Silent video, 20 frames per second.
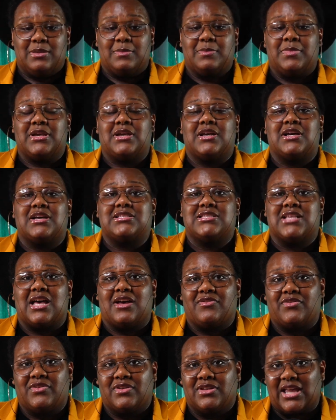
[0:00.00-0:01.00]
because I
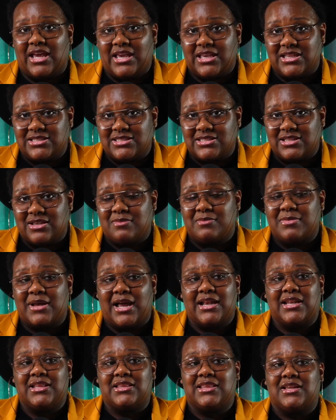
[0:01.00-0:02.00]
feel like it's
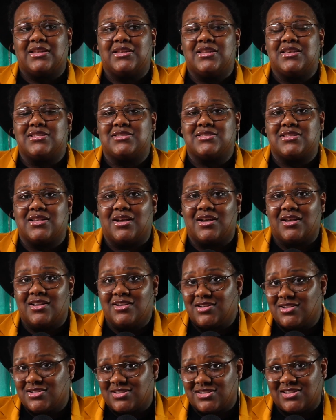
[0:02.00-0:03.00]
somebody that needs to
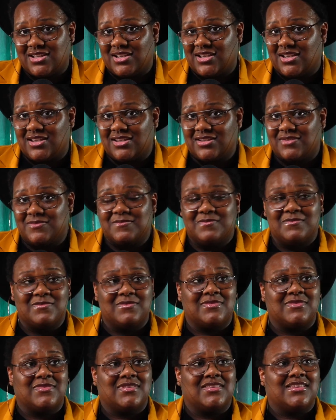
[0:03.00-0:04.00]
understand
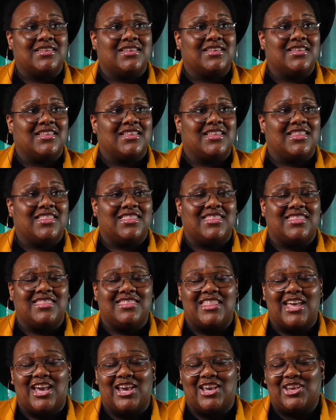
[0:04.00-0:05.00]

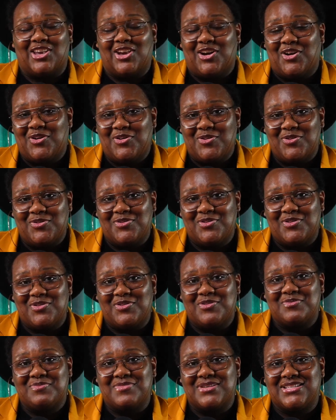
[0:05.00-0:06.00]
that your
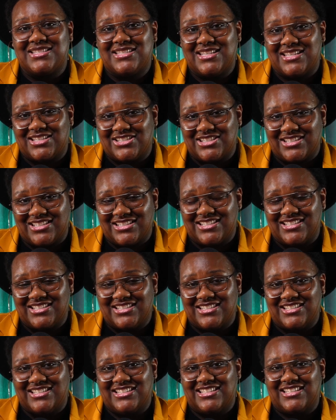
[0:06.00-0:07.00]
position
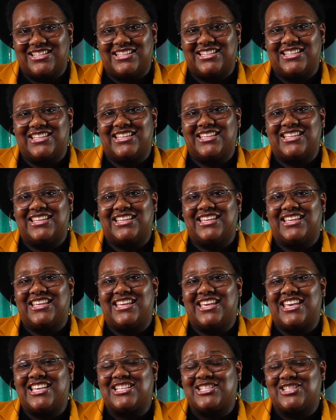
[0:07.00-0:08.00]

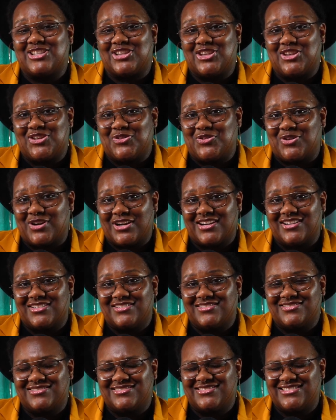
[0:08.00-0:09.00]
is secure.
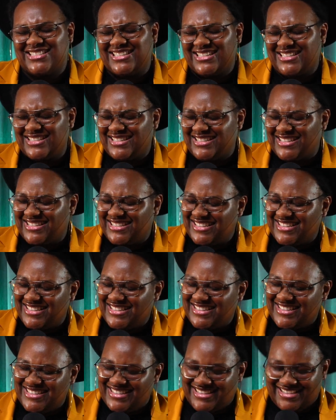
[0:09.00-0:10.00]

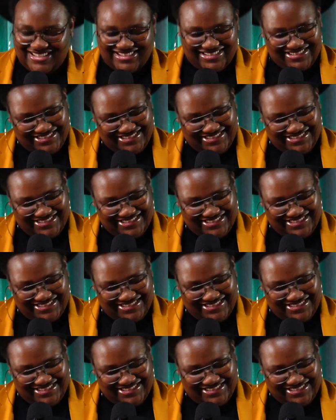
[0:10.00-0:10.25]
Eee!